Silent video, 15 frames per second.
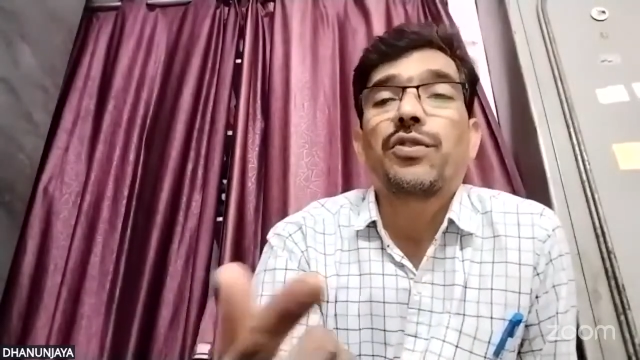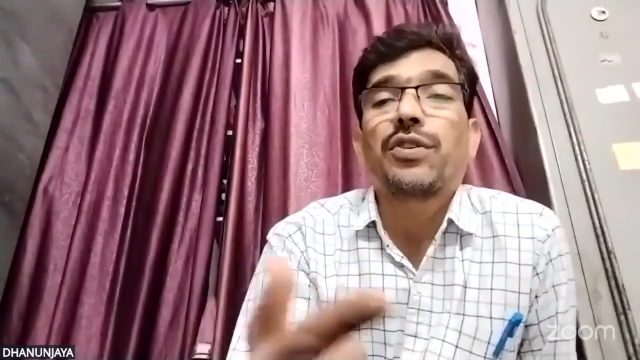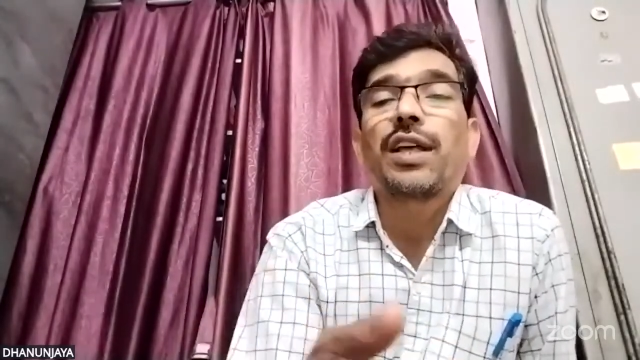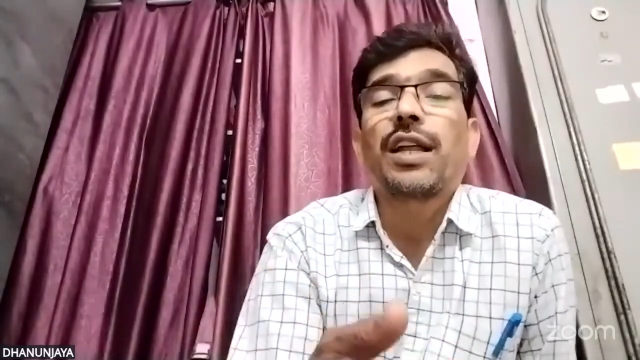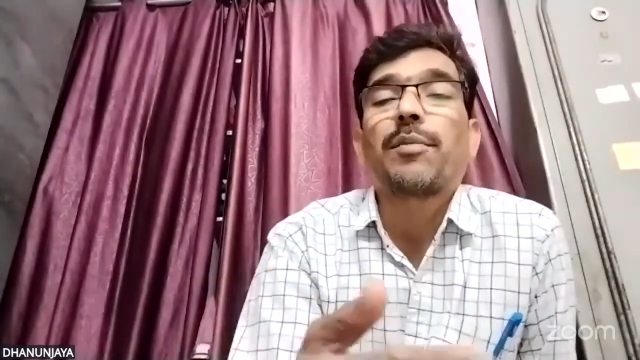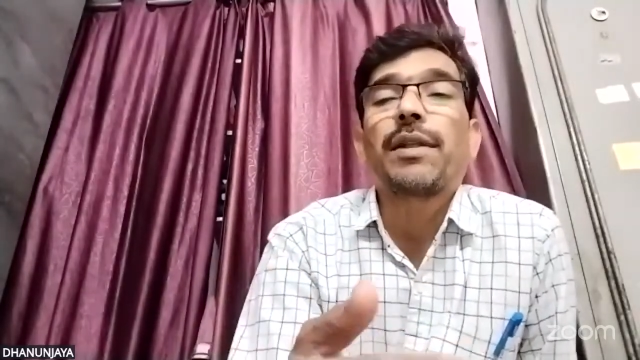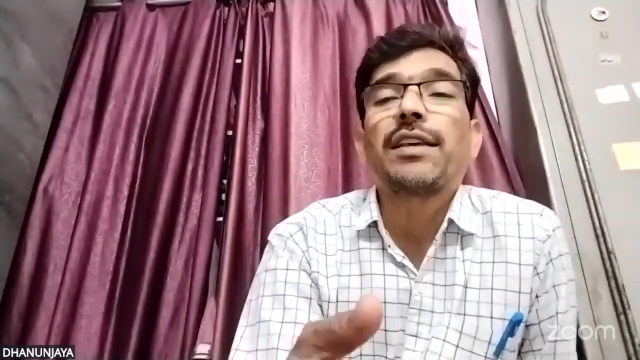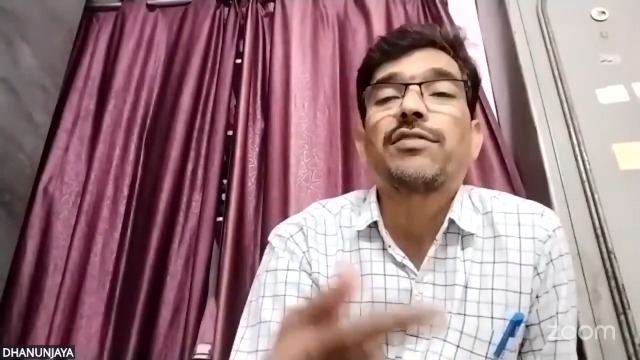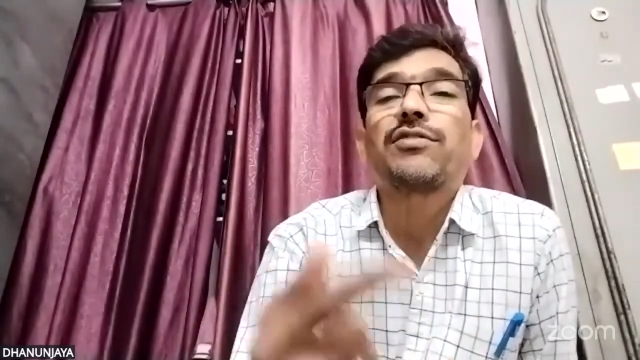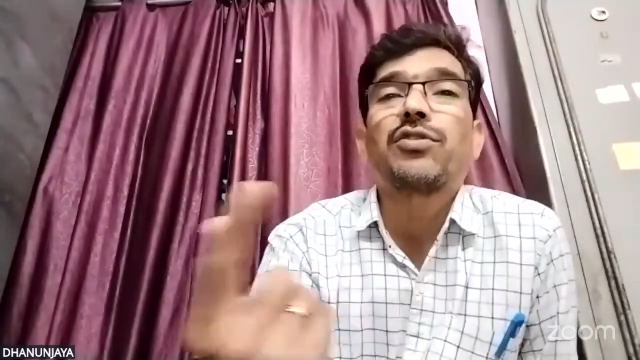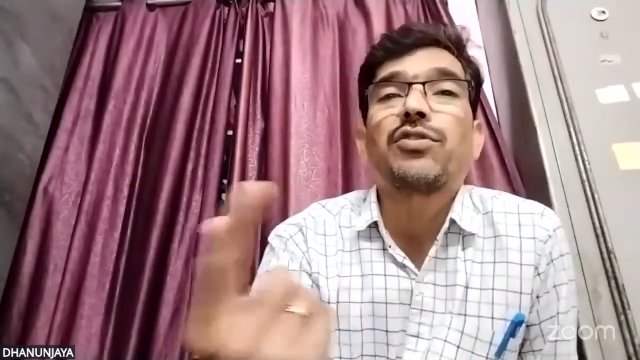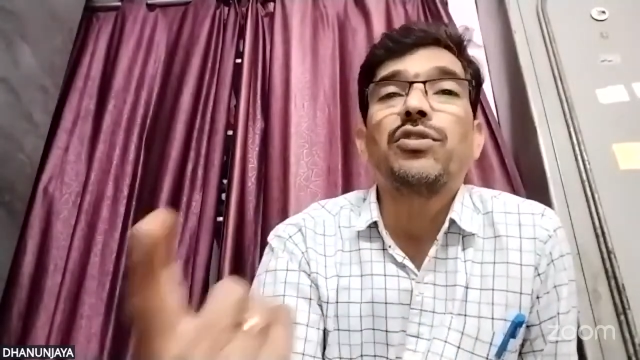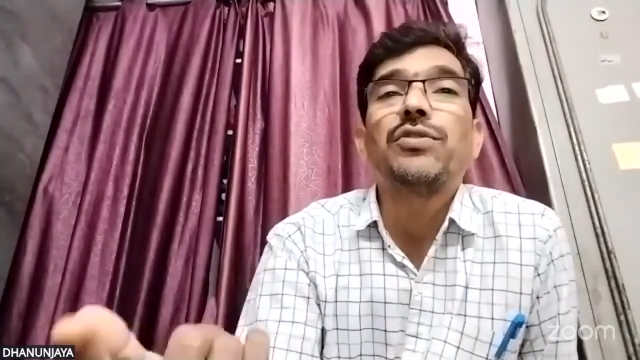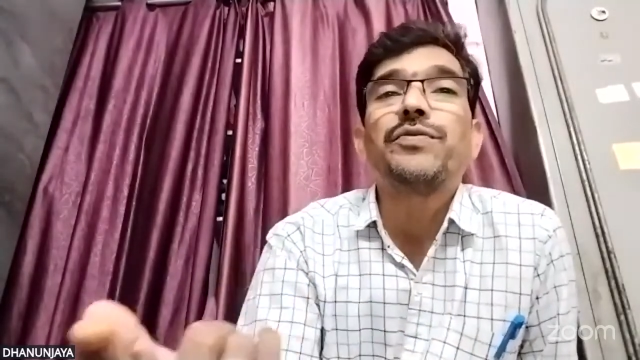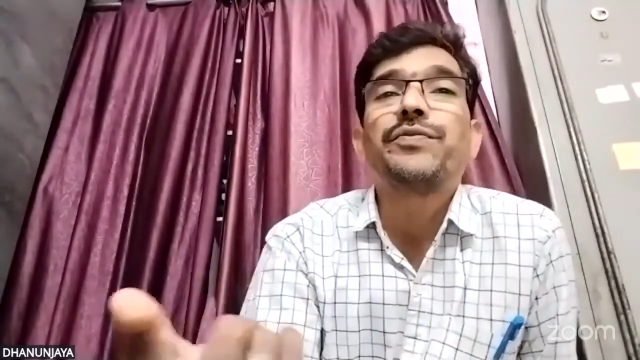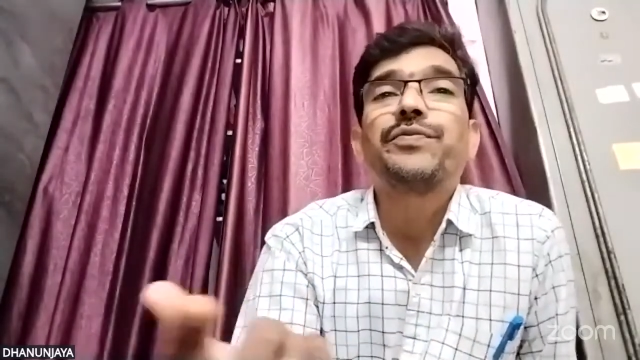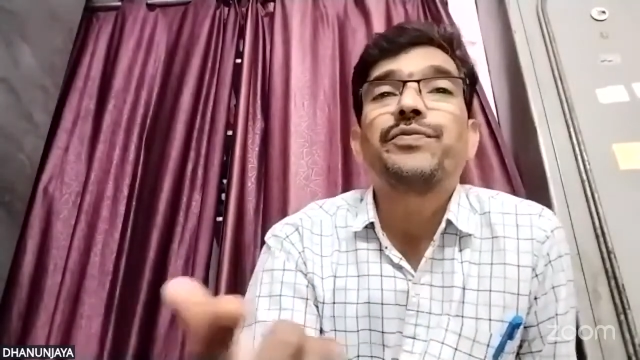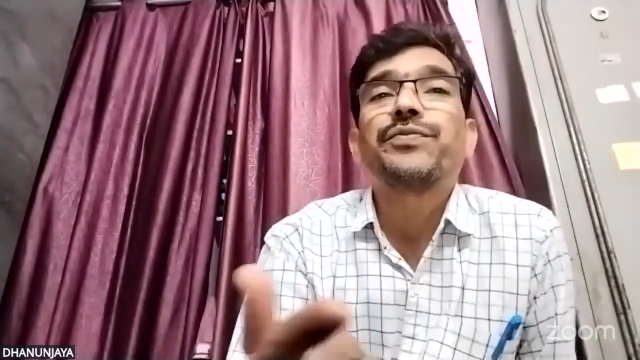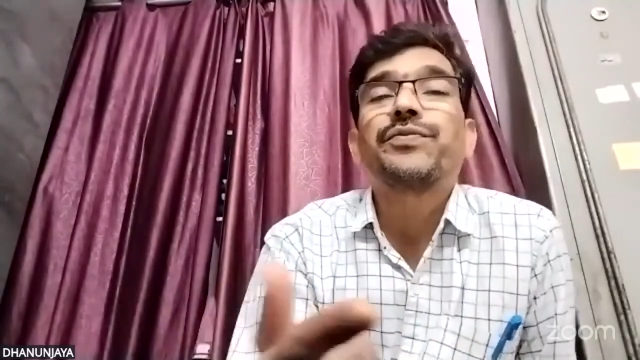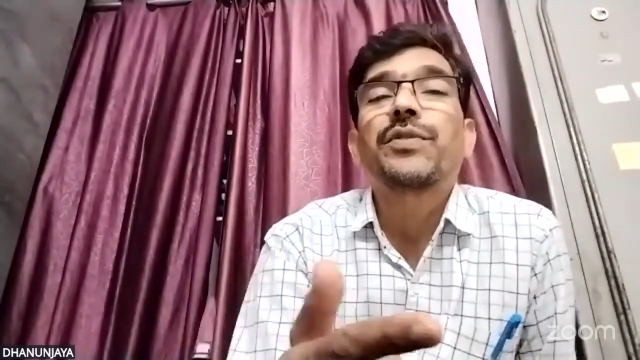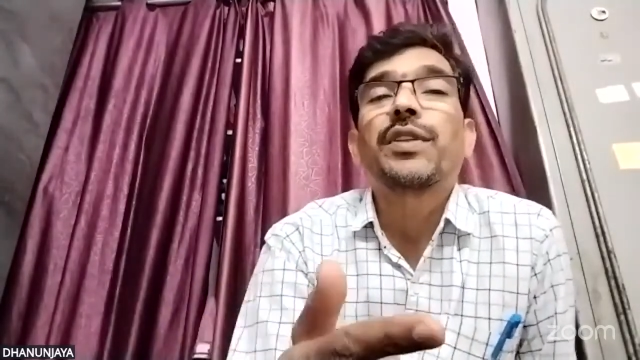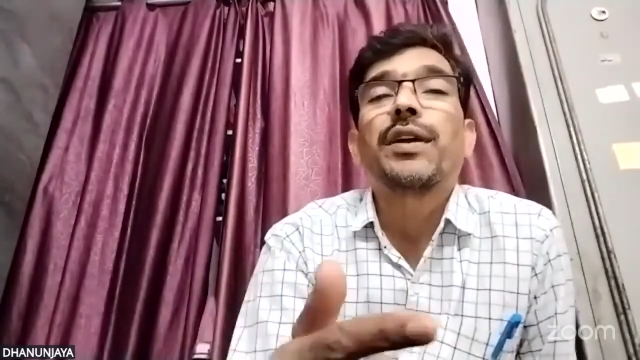that place to
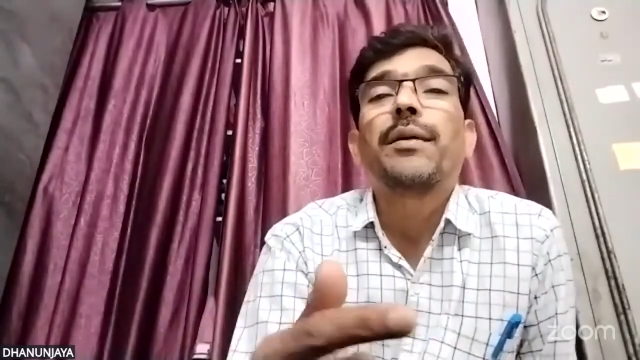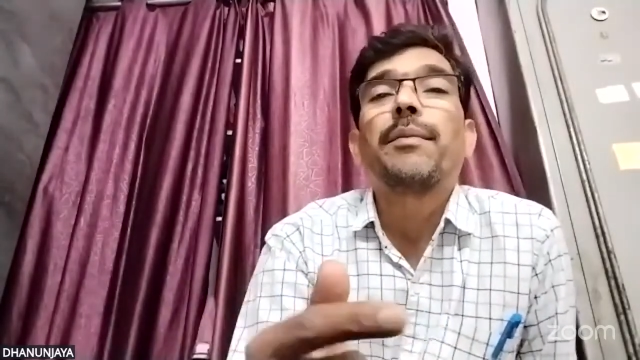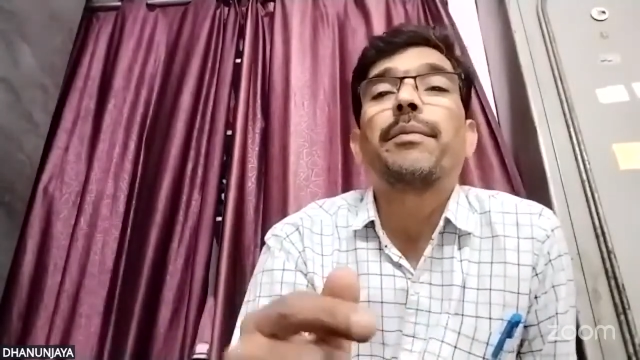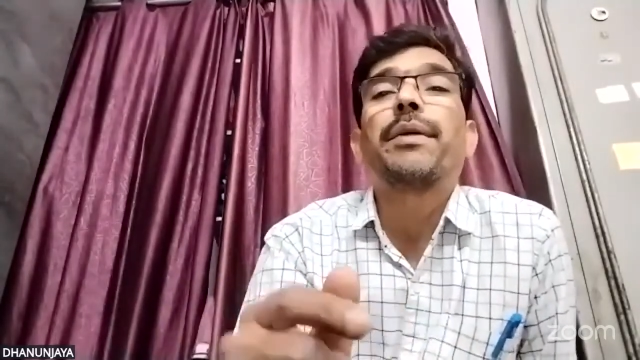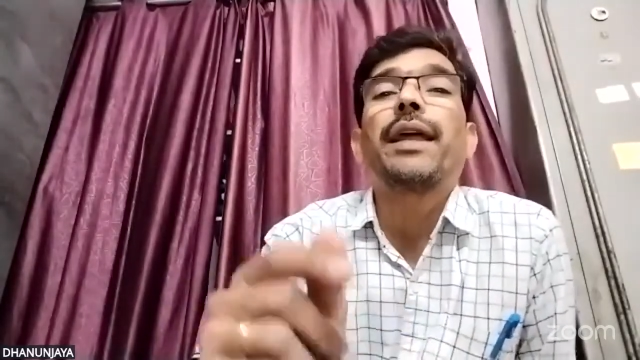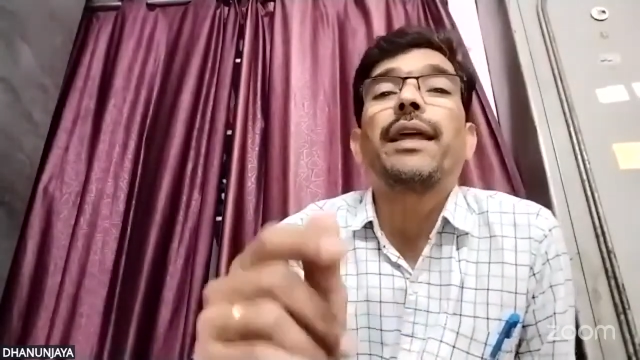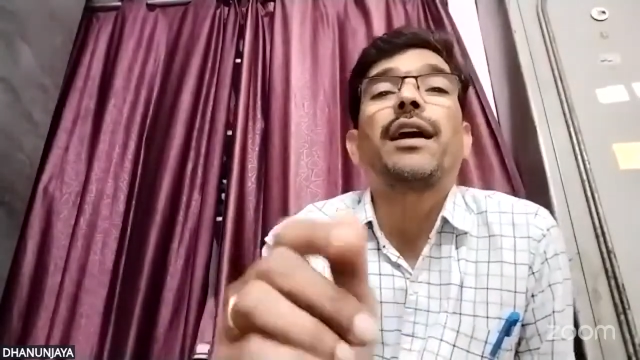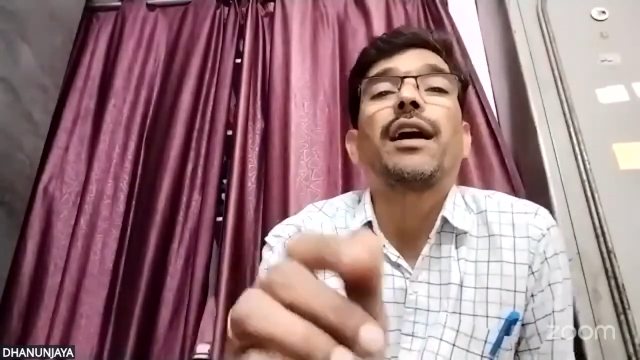brain